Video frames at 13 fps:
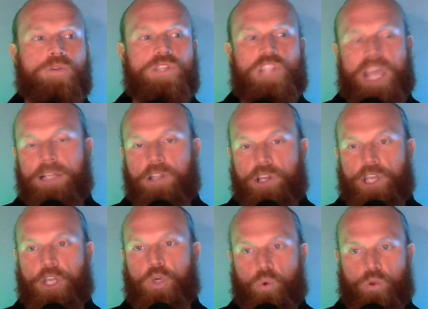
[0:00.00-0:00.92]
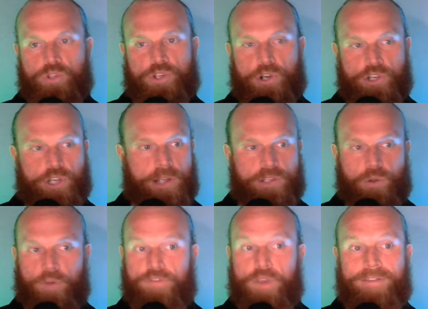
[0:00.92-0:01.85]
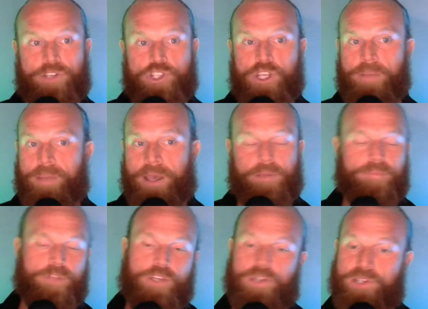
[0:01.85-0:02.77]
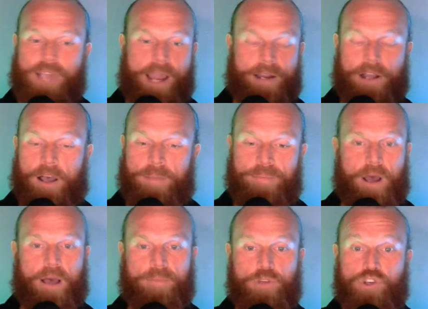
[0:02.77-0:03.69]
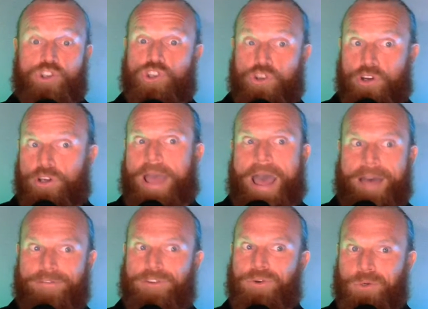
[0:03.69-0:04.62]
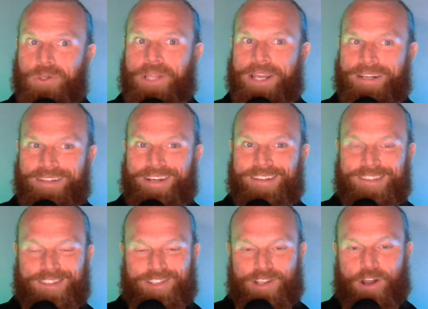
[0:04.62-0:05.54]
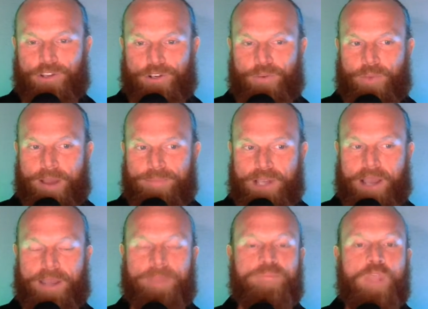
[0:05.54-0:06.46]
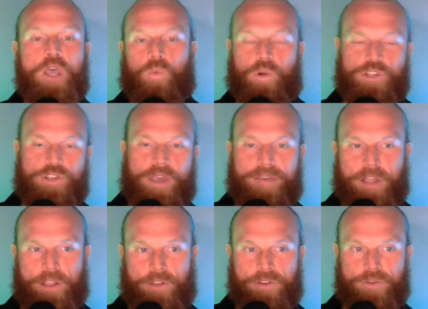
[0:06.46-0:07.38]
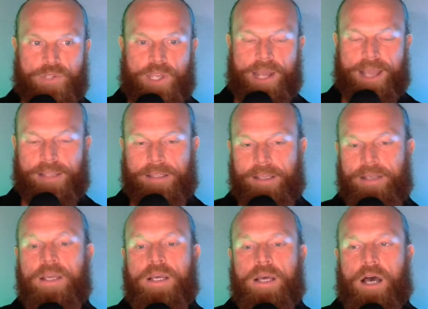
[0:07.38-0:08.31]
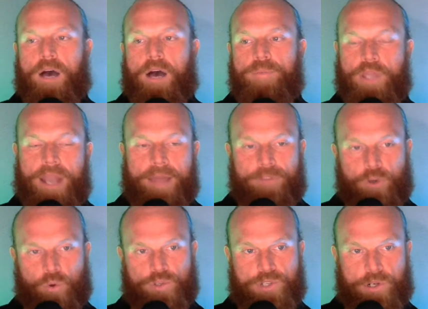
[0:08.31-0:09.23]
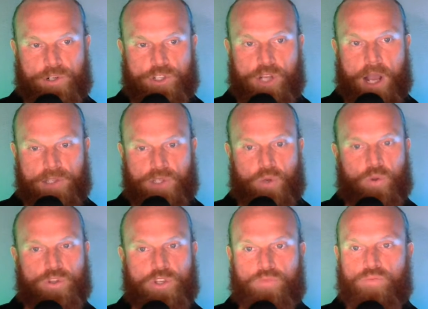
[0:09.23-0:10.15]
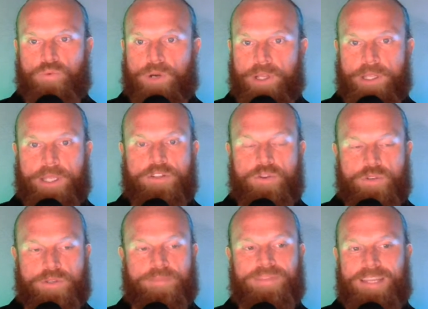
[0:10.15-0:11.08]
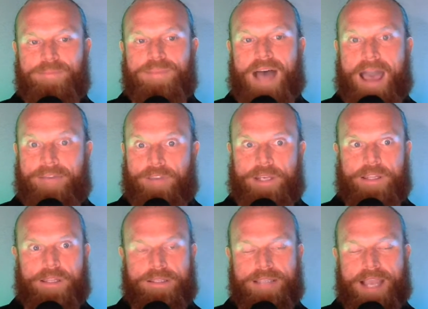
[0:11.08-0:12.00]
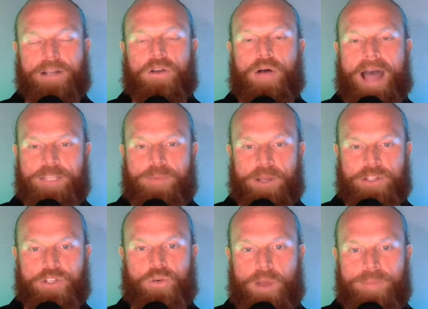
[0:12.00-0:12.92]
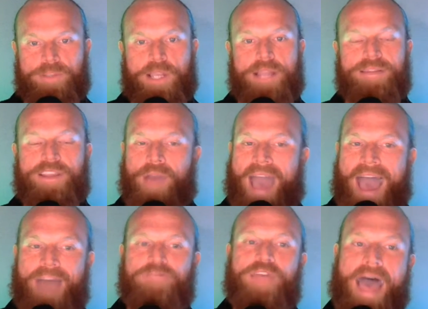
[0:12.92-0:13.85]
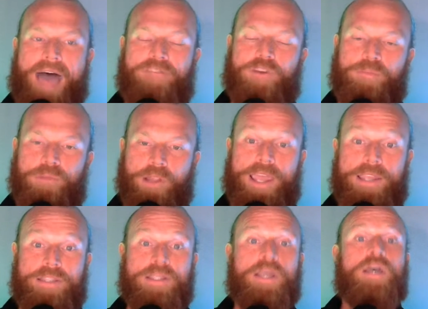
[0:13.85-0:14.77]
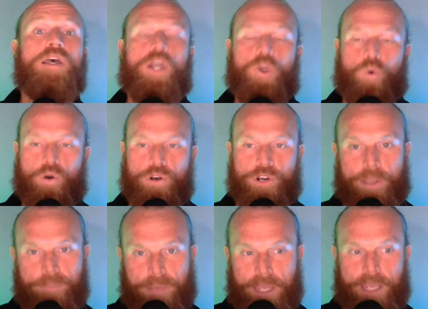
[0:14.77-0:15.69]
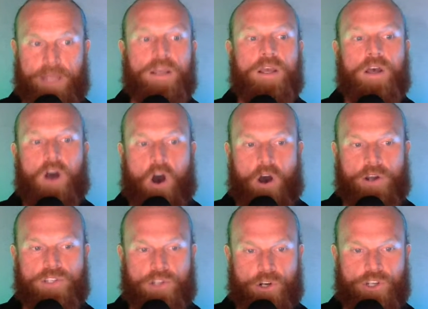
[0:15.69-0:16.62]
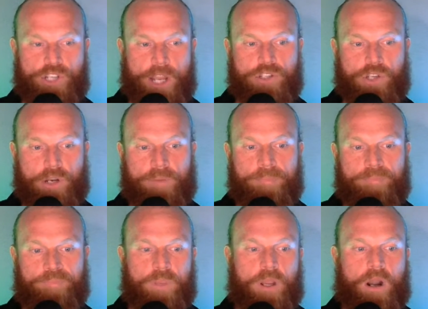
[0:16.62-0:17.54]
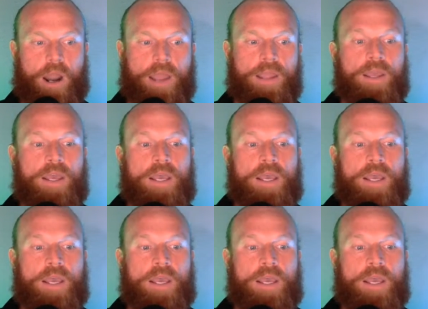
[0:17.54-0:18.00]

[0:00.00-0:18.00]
take a look at Google Search Console. If you have a Gmail, you just sign up. You should have Google Analytics installed on your website. Once you have all of those connected, you can have Google Search Console, and you can really do some deep diving into the technical aspects of your website that you have to have in place in order to compete on a search engine. All right.